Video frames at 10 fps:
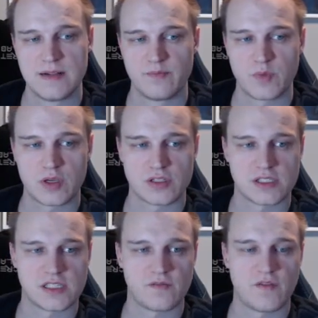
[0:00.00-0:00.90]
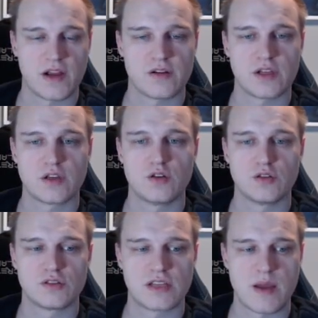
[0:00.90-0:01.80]
because it's a very
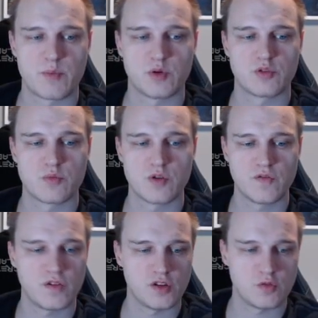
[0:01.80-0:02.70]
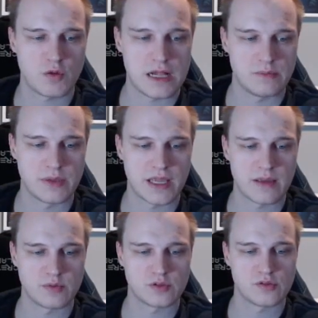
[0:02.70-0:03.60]
good tempo removal while being
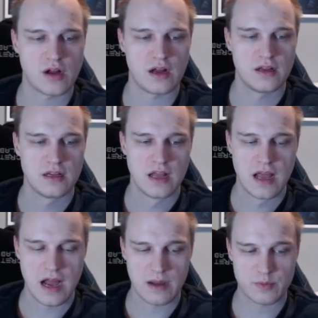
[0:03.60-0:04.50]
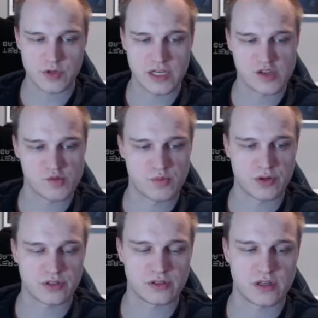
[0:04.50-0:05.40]
able to upgrade your
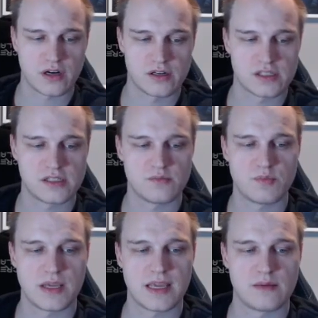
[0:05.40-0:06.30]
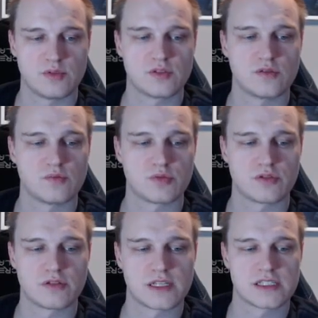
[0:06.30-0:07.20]
Burgle cards and being able to
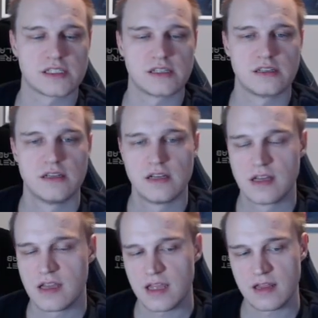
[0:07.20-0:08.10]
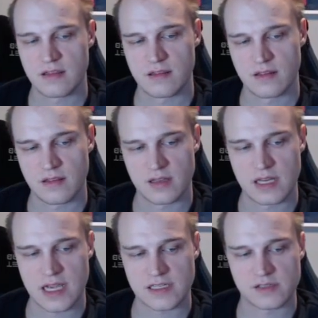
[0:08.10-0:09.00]
progress in the
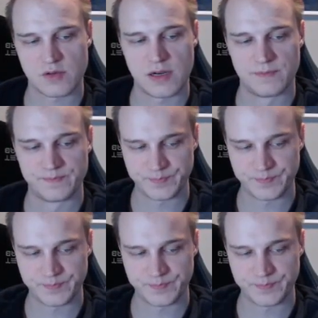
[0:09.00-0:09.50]
deck as well.